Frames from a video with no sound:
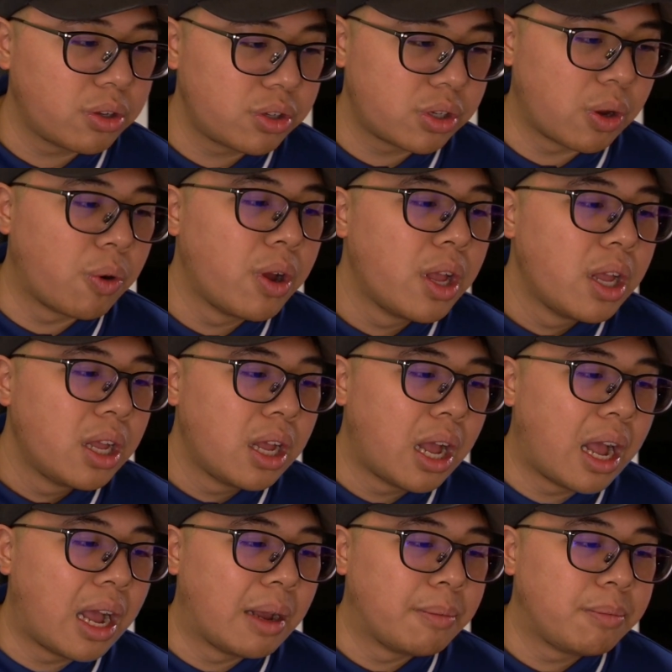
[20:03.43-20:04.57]
So
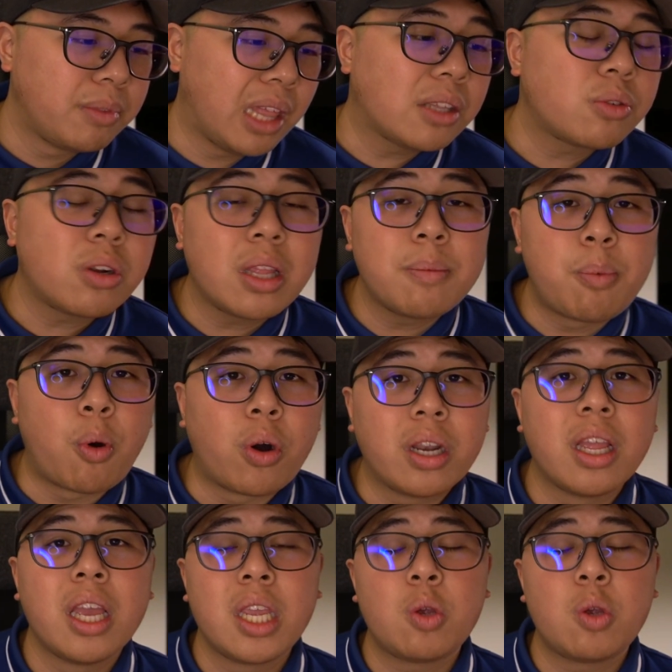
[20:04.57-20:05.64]
that's really important.